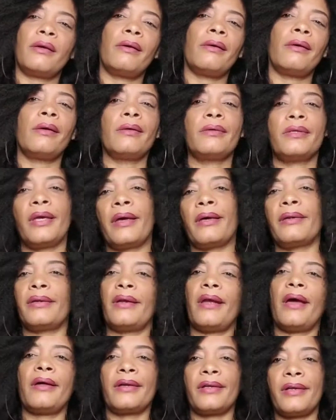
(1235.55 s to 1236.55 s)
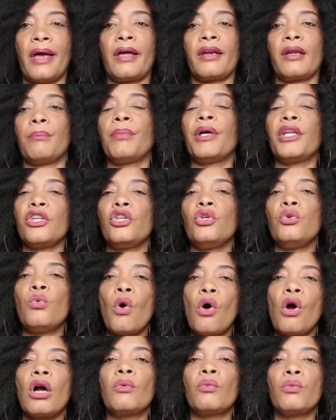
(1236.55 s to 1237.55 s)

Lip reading: and it sounds like, oh, yada, yada, yada.